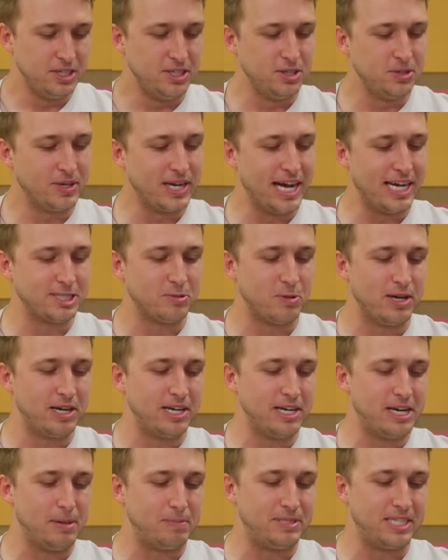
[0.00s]
You guys
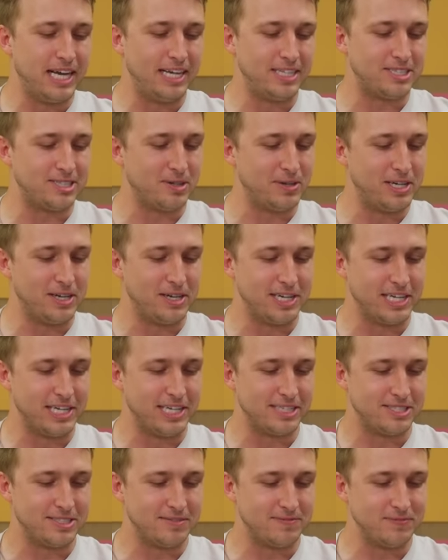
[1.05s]
wanted an update, so here it
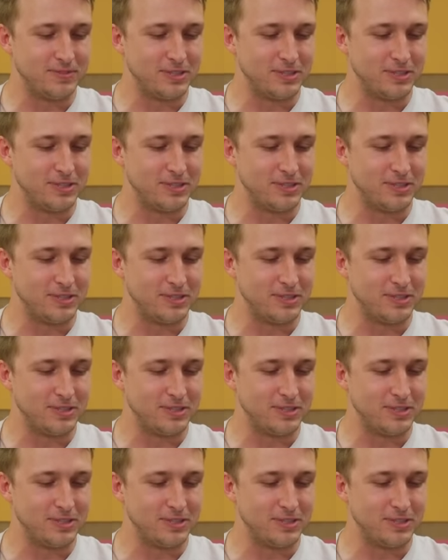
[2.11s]
is.